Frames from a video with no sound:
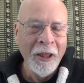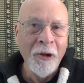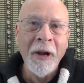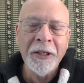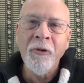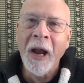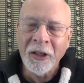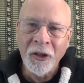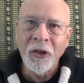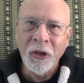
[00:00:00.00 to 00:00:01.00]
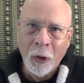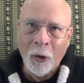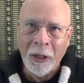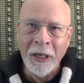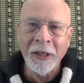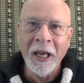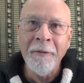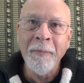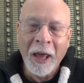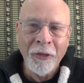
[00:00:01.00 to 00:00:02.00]
the resurrection stories
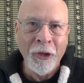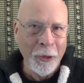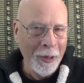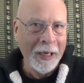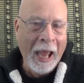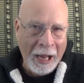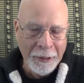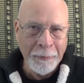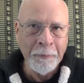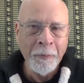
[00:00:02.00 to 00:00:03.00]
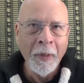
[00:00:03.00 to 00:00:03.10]
in Matthew again,